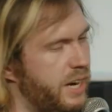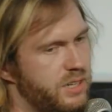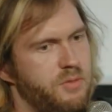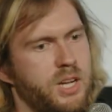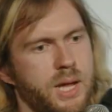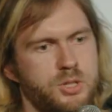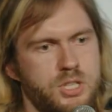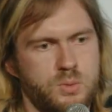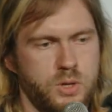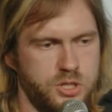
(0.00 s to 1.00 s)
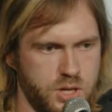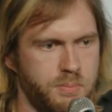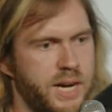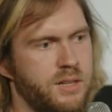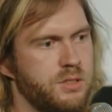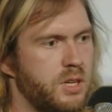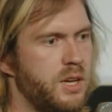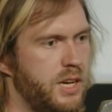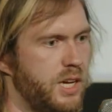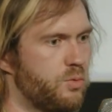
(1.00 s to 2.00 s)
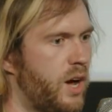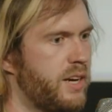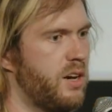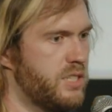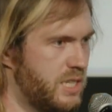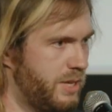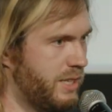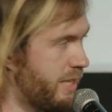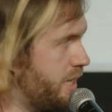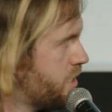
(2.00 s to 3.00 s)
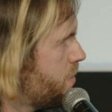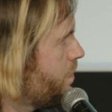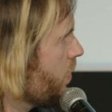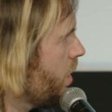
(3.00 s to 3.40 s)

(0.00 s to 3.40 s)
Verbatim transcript: higher level languages which compiled and run on something like this.